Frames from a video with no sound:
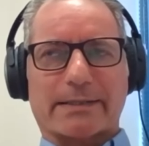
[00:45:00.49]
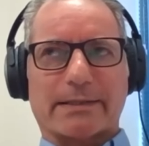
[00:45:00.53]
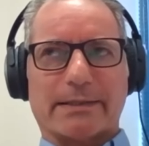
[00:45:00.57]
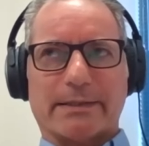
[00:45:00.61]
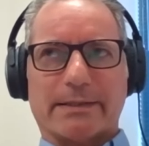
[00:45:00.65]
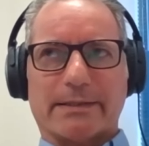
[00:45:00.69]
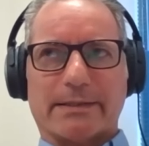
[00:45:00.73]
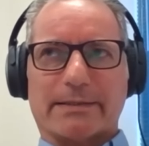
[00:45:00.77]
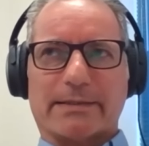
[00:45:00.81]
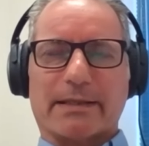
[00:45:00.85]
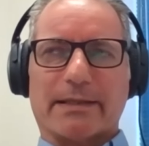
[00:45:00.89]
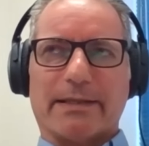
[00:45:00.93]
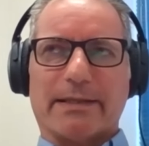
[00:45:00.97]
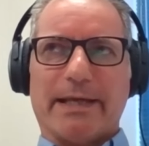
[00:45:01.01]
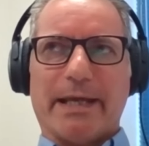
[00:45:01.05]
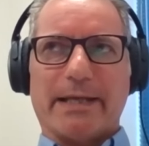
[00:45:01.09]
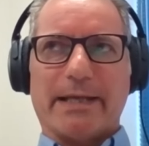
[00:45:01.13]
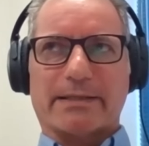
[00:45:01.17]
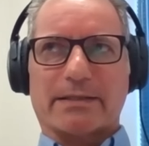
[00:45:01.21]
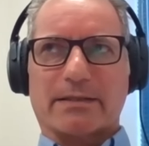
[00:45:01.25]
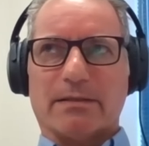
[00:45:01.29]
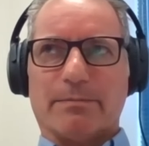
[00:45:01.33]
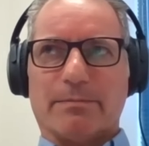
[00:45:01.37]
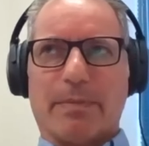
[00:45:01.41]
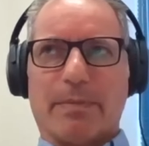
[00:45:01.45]
And so the
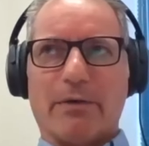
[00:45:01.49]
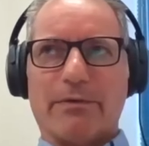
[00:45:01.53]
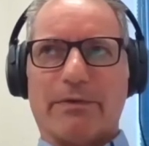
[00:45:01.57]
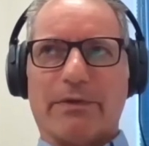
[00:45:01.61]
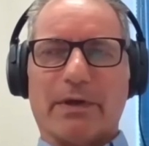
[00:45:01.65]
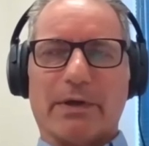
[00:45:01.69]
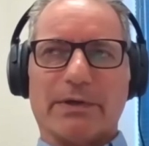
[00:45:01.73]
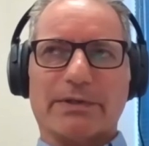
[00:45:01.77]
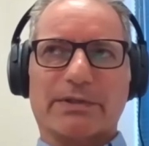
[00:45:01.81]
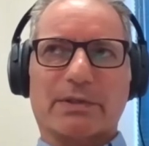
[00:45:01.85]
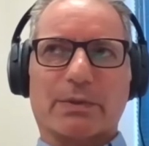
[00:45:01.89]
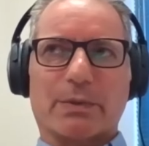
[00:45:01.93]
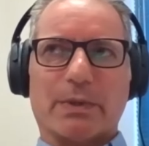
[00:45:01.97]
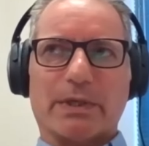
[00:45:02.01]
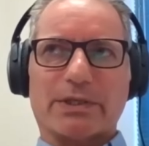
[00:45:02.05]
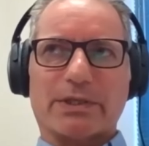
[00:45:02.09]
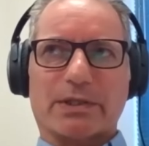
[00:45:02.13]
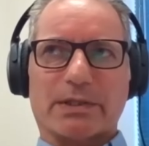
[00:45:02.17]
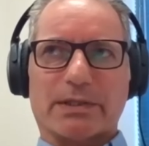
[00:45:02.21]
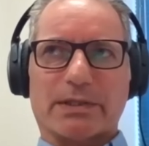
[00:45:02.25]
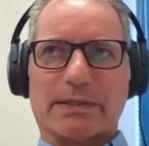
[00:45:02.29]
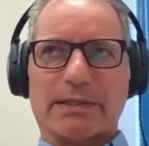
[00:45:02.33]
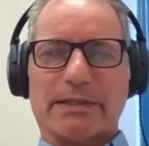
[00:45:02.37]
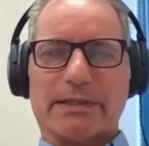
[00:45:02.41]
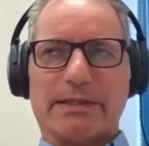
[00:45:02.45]
answer to both those
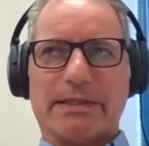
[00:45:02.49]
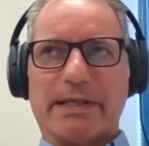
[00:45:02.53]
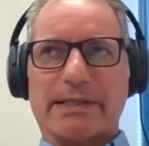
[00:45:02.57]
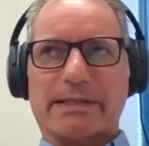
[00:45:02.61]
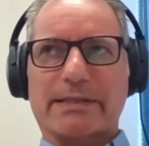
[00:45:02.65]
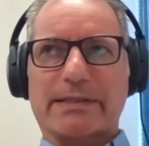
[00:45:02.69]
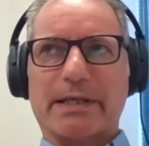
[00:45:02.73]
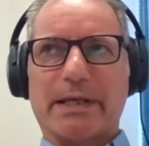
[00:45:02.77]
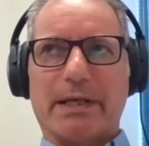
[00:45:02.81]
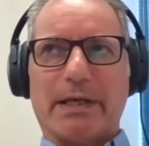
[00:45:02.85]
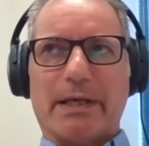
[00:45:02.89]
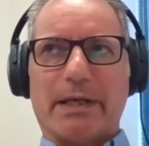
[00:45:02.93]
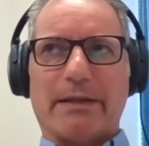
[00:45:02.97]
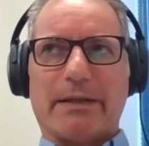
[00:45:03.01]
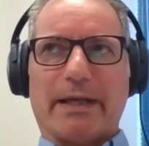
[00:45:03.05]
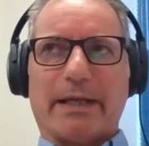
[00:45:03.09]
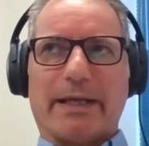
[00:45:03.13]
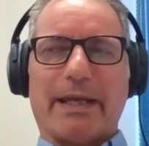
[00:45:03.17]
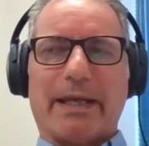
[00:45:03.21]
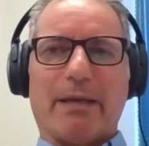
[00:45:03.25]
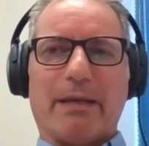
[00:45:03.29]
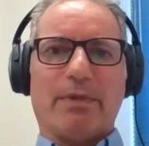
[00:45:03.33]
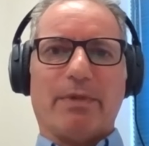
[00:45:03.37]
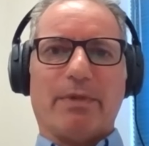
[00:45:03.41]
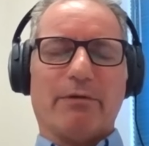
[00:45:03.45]
questions is yes, that
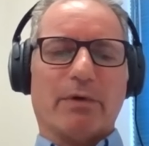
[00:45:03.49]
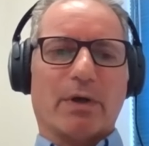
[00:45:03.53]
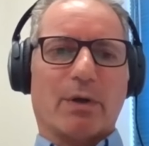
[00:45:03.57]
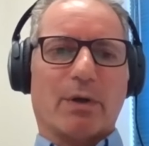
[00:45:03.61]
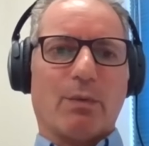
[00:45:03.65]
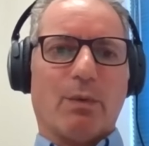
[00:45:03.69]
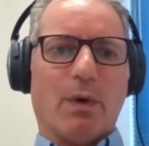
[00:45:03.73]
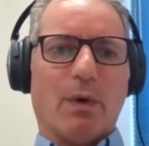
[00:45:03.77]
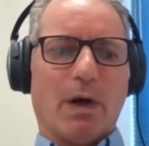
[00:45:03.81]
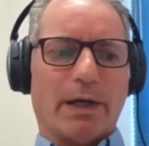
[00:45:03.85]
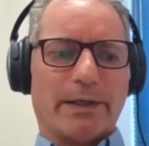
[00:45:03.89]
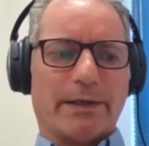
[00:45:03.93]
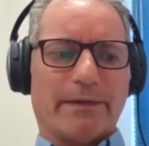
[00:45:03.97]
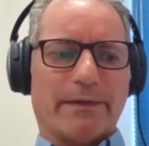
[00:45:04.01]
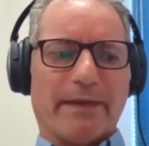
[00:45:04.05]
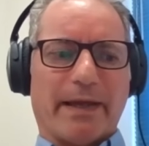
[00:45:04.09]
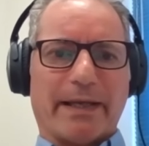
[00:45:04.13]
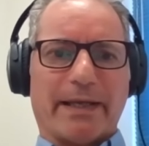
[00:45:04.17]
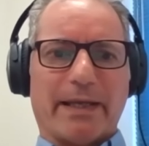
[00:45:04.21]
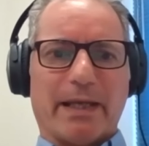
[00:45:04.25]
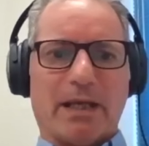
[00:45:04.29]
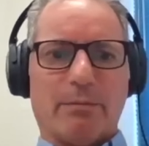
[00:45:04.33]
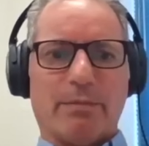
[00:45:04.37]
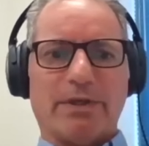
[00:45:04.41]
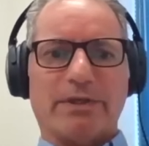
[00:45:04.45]
be required and that
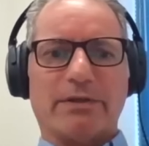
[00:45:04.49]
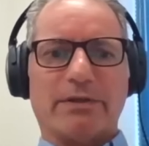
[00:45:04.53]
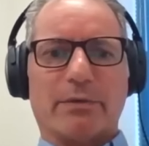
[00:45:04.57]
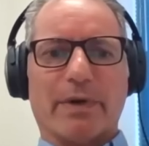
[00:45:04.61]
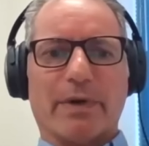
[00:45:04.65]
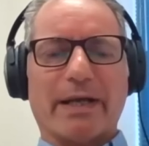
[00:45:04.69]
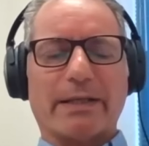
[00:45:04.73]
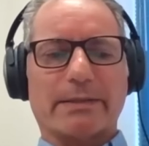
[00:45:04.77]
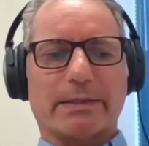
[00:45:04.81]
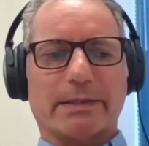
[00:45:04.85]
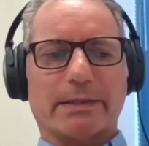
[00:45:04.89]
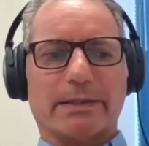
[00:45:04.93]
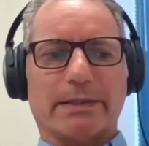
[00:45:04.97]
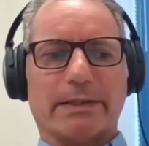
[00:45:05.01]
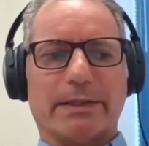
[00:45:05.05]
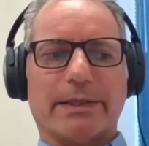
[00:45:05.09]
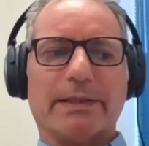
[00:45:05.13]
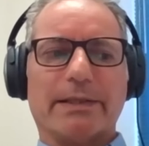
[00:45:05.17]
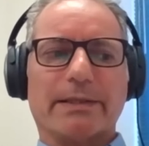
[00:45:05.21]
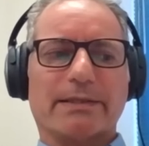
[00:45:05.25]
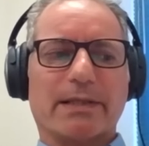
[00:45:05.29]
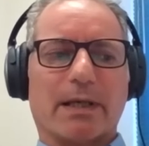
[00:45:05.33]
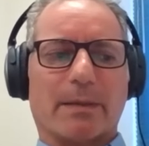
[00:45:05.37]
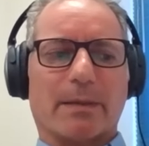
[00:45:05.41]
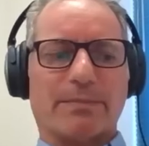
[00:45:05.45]
can be directed. And
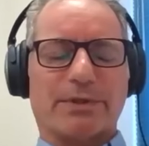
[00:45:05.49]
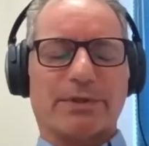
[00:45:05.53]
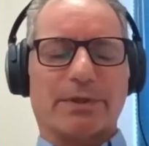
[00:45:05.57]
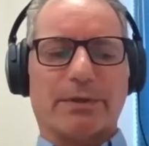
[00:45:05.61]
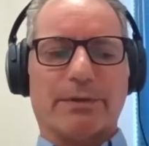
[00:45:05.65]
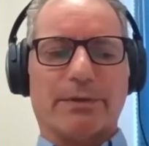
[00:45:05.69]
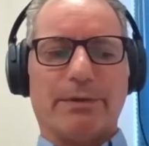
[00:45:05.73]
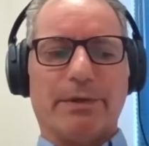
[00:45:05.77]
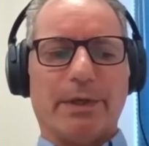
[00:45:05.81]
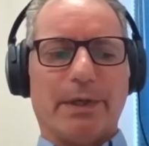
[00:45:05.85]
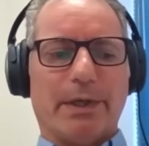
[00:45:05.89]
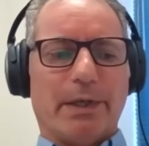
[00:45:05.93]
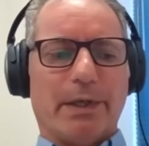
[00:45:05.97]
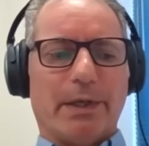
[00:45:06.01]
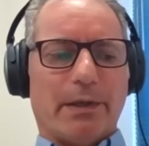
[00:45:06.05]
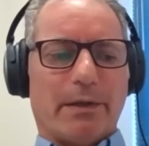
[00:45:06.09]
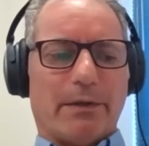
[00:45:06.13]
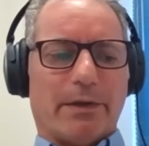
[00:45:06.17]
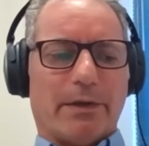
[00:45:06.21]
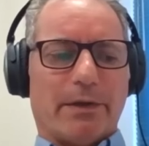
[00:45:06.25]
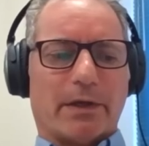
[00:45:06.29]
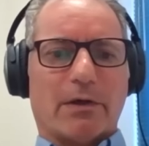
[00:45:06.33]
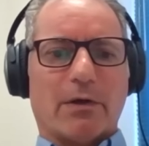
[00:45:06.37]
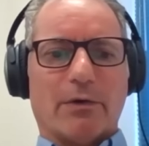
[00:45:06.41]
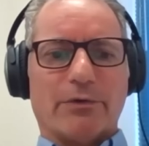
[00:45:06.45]
it's up to
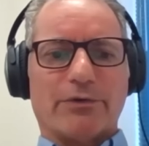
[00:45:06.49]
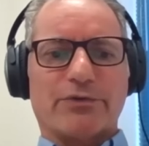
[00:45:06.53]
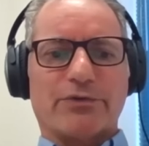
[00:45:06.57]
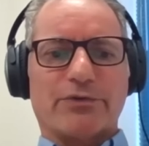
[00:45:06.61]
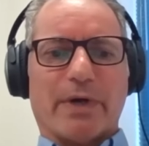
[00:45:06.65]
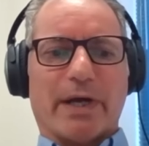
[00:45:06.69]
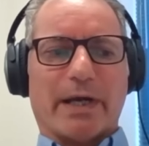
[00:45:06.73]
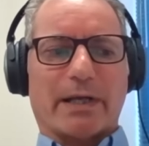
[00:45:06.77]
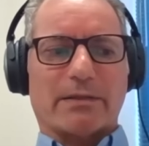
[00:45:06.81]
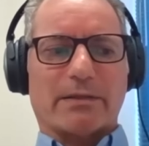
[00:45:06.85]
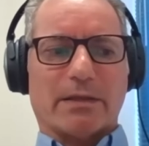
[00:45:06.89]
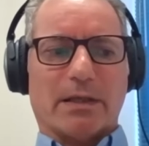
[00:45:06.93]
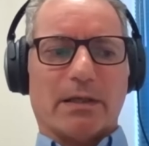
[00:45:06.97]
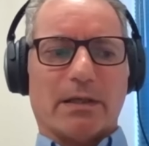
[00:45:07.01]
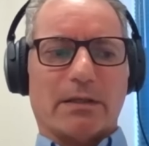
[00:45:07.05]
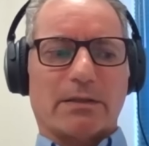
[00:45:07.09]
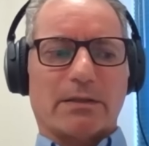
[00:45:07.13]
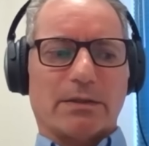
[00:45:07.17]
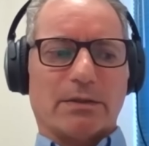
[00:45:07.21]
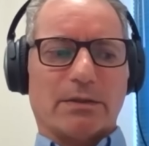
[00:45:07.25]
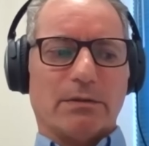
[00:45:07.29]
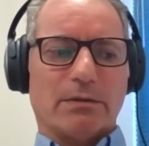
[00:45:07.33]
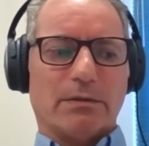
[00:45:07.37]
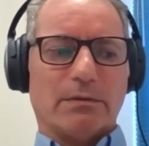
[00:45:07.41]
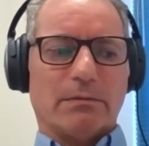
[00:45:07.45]
the contractor
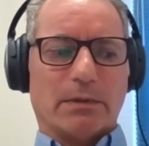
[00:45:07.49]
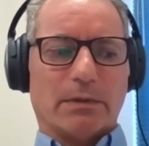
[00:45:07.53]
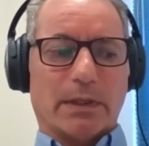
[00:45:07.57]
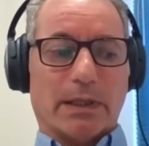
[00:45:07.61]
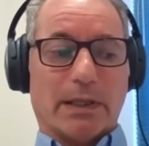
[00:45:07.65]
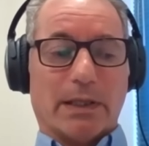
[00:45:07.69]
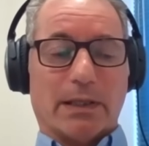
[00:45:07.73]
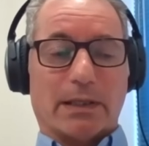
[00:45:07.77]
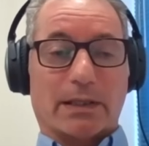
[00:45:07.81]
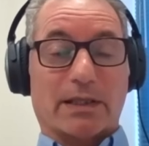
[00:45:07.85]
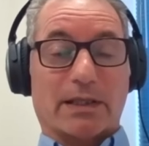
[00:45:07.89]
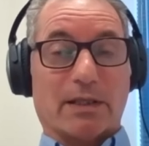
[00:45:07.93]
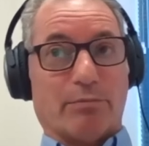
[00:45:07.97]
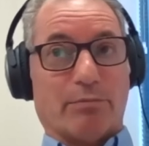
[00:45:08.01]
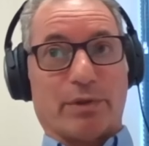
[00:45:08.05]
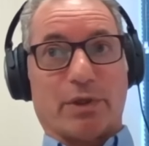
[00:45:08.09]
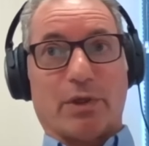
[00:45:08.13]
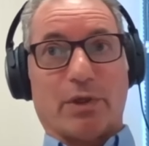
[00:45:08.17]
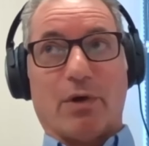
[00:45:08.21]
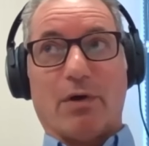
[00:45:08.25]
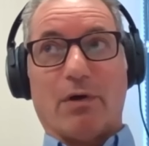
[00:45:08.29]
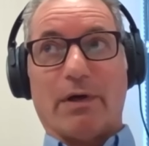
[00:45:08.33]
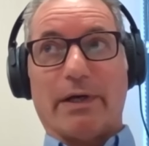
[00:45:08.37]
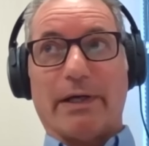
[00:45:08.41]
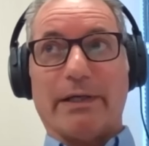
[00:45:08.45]
to
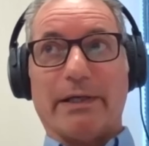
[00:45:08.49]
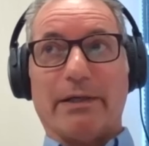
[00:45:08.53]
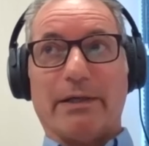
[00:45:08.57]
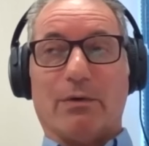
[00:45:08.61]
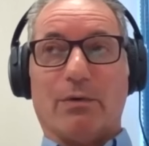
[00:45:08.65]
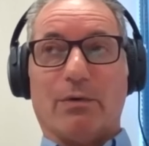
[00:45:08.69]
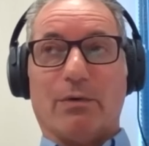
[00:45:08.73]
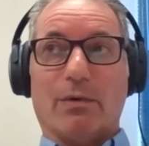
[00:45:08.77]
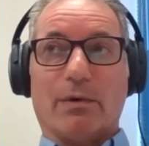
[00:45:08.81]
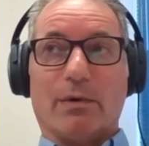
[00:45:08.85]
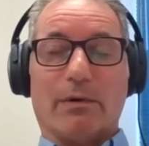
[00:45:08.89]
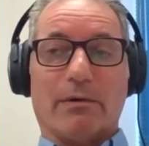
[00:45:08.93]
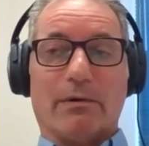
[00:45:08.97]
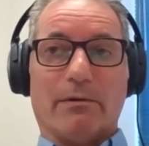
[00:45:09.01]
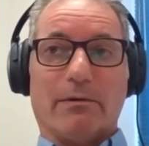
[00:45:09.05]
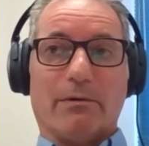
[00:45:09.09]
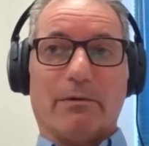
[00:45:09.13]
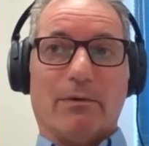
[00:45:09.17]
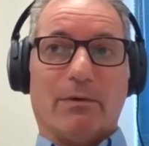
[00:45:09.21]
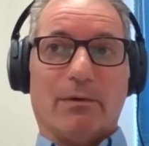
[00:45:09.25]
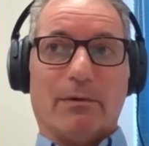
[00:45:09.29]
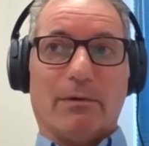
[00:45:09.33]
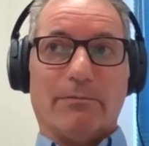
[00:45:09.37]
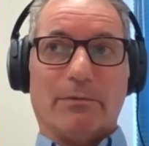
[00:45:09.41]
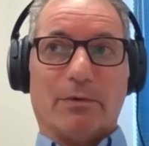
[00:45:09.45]
comply or
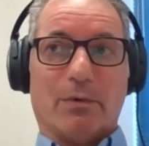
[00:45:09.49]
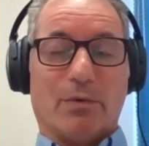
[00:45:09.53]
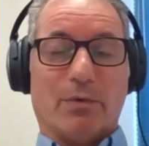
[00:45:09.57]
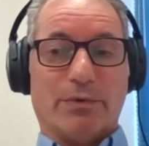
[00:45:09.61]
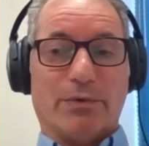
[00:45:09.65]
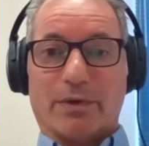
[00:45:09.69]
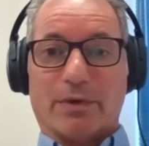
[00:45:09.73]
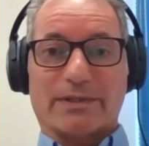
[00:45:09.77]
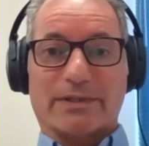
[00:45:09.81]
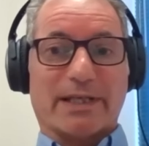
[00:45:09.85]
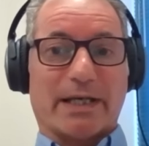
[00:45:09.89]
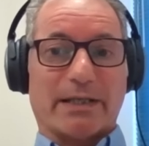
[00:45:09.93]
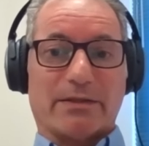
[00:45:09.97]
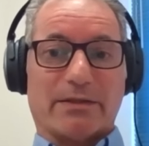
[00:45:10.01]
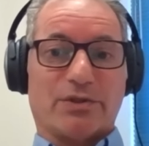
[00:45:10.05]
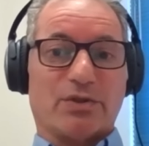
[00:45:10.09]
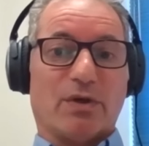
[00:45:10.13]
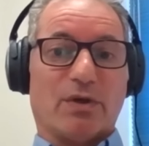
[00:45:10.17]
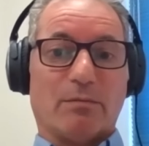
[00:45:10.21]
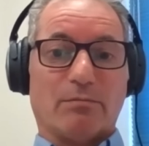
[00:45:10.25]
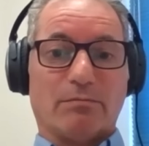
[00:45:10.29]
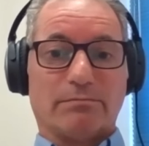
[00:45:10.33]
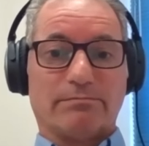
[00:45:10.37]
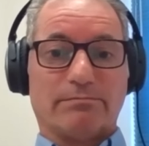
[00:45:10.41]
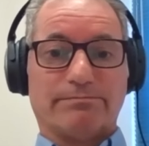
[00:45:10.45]
not take the
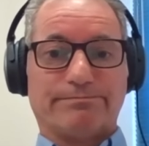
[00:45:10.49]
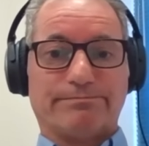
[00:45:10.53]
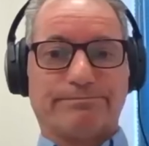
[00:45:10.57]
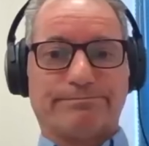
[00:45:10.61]
job.